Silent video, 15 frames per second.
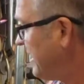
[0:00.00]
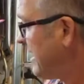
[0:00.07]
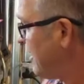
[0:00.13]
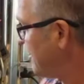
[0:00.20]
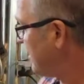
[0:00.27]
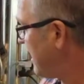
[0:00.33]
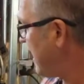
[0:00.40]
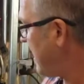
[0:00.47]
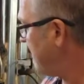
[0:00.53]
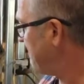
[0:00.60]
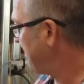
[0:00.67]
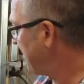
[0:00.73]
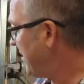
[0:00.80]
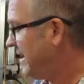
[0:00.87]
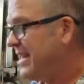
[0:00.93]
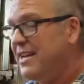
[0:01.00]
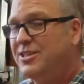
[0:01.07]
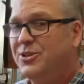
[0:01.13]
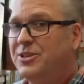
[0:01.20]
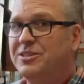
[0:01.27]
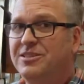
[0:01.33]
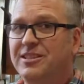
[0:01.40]
outside. And as
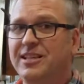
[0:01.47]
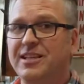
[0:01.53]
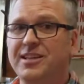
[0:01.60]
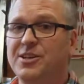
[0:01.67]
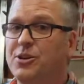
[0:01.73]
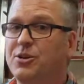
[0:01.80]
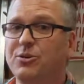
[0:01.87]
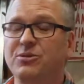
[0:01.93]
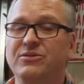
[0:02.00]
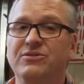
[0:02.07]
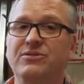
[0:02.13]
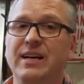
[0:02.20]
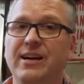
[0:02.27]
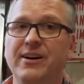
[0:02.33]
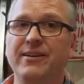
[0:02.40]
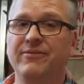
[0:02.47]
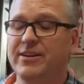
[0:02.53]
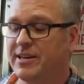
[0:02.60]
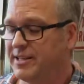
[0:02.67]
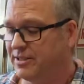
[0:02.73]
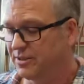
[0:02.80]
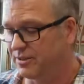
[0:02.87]
you can see, you use
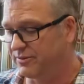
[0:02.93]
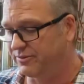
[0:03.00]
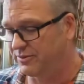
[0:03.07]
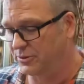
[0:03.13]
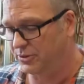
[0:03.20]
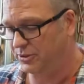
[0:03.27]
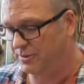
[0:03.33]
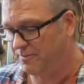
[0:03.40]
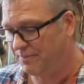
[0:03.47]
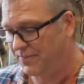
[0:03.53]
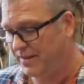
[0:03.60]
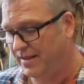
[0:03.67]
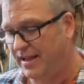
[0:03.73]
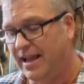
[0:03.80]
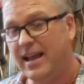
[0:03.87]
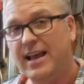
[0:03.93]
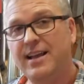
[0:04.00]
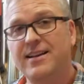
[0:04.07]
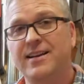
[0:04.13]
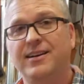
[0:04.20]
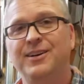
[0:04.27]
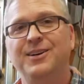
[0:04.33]
very little fuel,
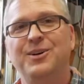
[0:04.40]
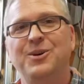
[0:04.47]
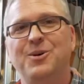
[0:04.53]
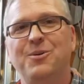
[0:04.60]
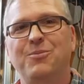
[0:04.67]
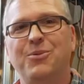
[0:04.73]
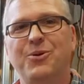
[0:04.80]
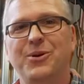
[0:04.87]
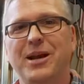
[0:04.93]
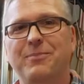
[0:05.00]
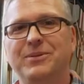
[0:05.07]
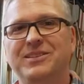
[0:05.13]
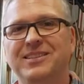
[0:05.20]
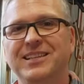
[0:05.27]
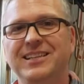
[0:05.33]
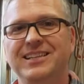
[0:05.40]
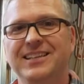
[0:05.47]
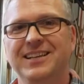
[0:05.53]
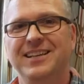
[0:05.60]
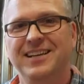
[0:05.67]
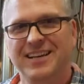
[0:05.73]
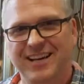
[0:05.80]
and bon appetit
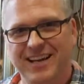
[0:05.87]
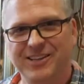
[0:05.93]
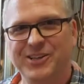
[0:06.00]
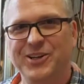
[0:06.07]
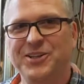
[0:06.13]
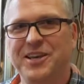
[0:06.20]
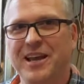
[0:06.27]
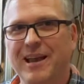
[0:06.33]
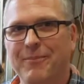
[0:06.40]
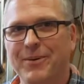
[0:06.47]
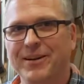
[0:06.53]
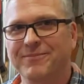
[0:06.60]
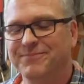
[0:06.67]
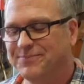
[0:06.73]
and good camping.